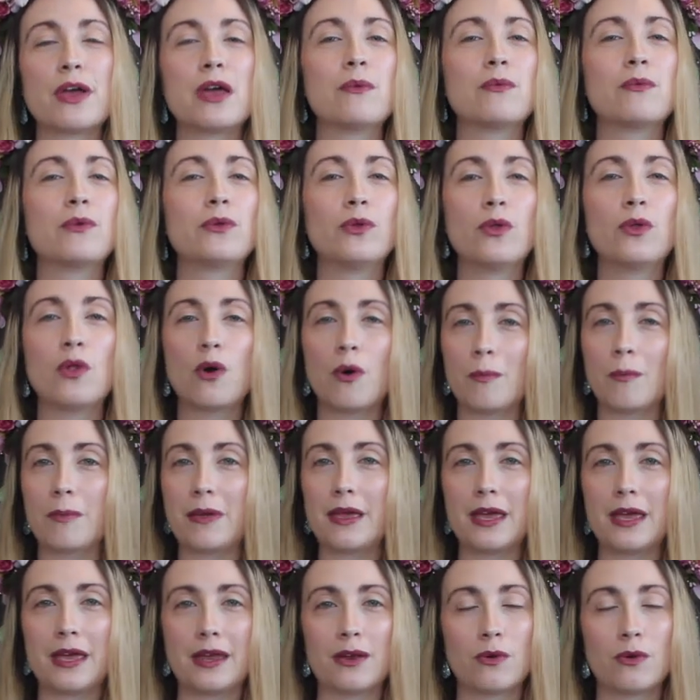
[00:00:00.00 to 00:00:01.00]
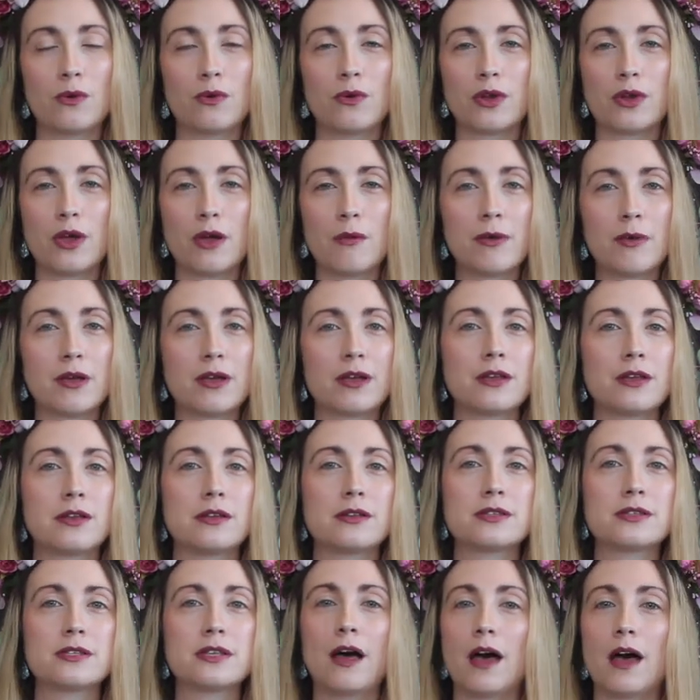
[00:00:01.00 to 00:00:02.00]
It will not be in order
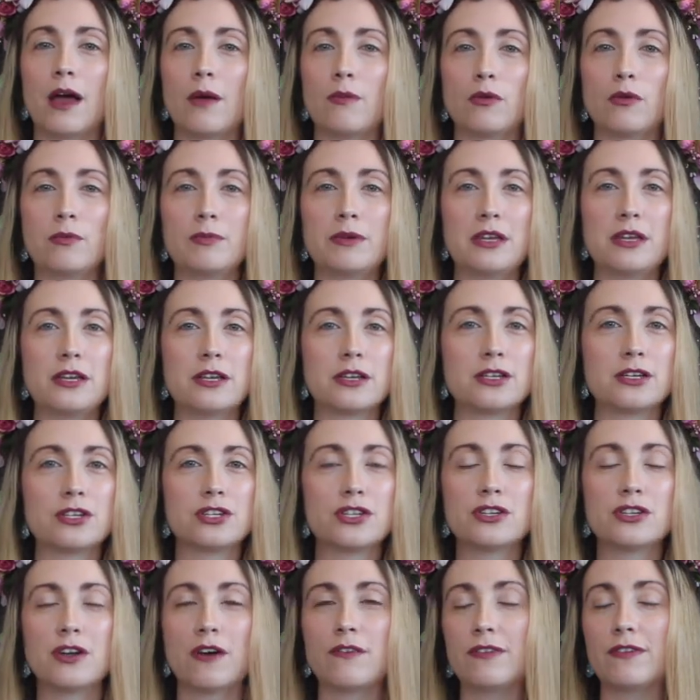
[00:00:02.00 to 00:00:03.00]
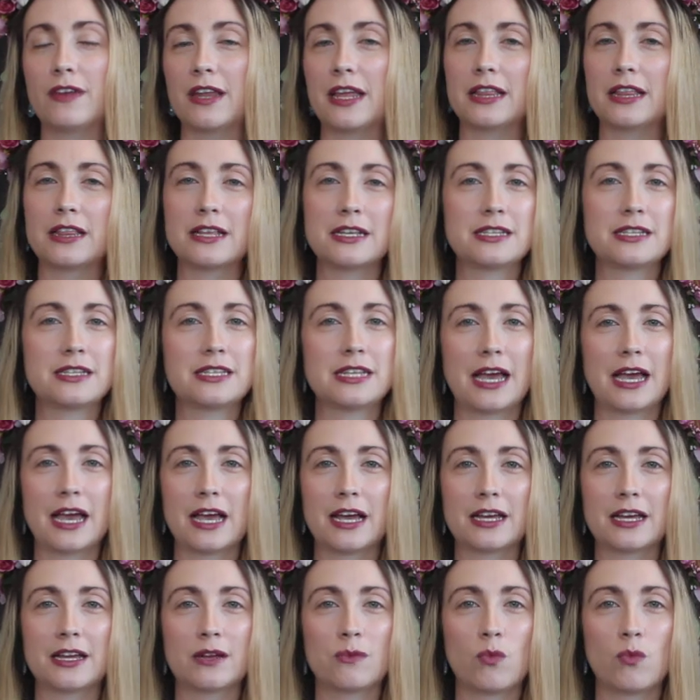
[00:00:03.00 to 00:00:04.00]
because I will be shuffling this
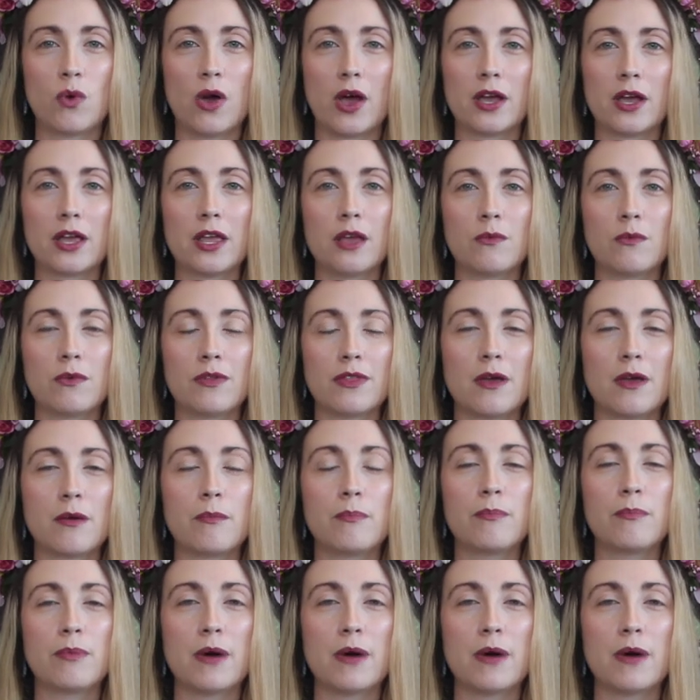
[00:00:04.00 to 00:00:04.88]
deck and working with it,